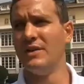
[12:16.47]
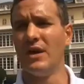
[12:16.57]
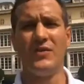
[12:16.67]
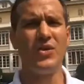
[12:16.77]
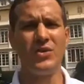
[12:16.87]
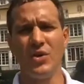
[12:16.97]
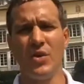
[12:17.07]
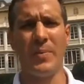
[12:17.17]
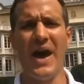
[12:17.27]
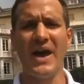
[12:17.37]
Now, if you don't know
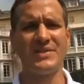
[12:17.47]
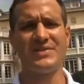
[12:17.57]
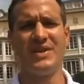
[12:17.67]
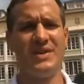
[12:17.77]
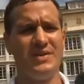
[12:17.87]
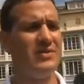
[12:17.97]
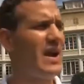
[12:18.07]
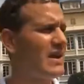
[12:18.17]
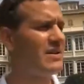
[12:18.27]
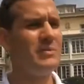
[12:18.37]
the past, you're
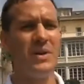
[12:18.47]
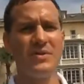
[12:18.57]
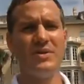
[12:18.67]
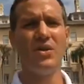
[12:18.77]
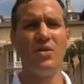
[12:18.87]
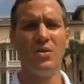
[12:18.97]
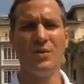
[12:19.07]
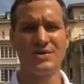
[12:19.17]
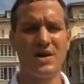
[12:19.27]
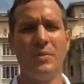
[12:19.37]
not going to be able to know
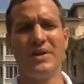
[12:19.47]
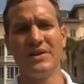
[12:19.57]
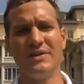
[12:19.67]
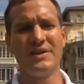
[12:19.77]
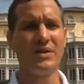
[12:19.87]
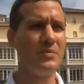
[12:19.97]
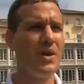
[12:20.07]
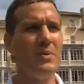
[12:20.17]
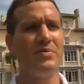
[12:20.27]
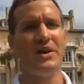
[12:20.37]
what's coming down the
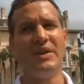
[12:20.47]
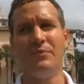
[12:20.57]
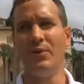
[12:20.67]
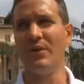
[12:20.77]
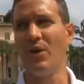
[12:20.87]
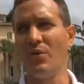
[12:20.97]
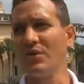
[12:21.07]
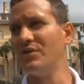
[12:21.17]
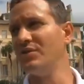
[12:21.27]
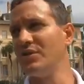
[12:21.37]
pipeline. They put all
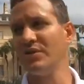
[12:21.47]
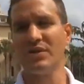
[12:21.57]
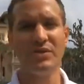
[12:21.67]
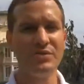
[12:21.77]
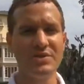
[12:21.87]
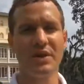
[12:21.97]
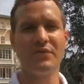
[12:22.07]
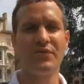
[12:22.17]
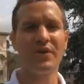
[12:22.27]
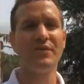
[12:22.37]
the clues out
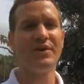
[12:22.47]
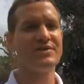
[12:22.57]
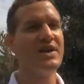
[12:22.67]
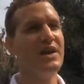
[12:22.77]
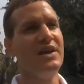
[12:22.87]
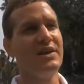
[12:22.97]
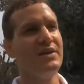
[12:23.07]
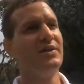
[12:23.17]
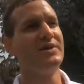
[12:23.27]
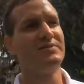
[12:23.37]
in front of us.
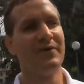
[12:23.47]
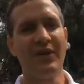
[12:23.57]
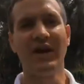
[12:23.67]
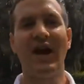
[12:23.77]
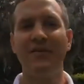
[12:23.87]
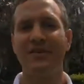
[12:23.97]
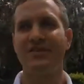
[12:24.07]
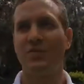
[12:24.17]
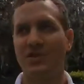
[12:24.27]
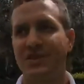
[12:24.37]
It's very
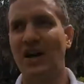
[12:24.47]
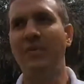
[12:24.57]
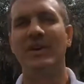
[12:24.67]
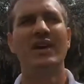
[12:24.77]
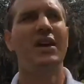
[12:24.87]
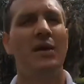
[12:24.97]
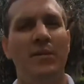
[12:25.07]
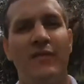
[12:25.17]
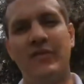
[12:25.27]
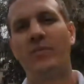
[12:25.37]
obvious what's coming.
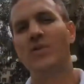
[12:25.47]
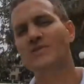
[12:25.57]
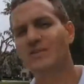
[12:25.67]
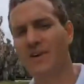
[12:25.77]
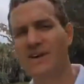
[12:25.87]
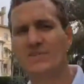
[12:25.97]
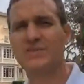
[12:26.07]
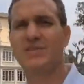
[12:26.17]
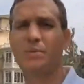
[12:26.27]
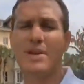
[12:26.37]
But for most
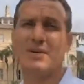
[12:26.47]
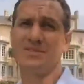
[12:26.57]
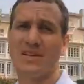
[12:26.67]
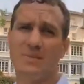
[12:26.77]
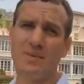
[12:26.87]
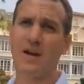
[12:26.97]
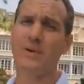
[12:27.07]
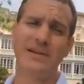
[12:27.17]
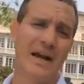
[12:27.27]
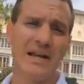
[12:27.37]
advisors, I would say
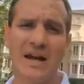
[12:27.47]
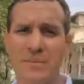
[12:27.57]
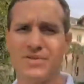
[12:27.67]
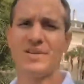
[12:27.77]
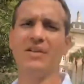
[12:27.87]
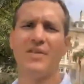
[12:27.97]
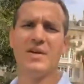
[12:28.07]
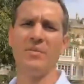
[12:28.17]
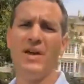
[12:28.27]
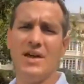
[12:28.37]
probably 99% of them,